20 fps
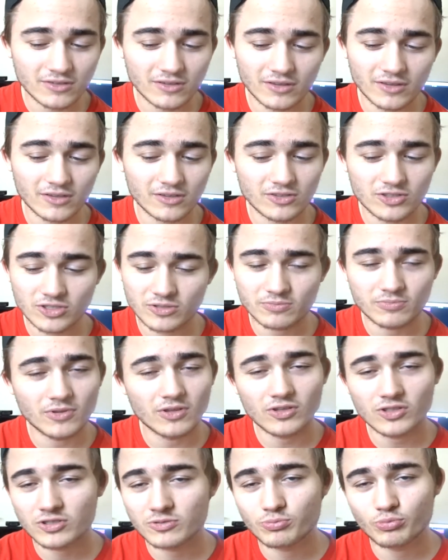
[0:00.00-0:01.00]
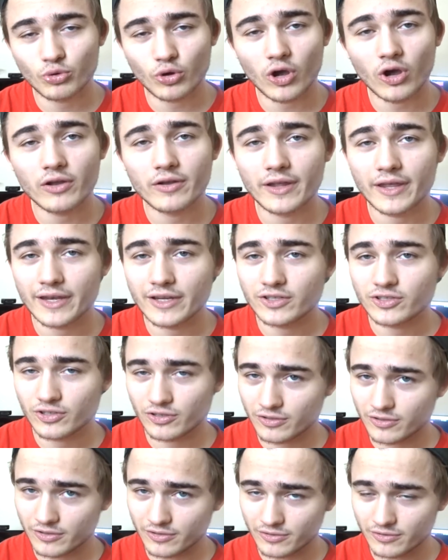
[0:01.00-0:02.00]
they're just brawling at each
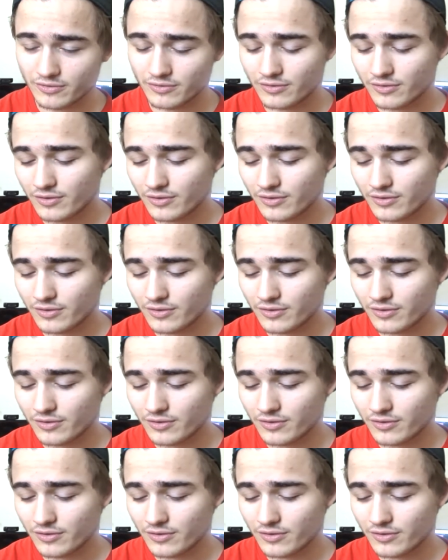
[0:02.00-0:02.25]
other, dude.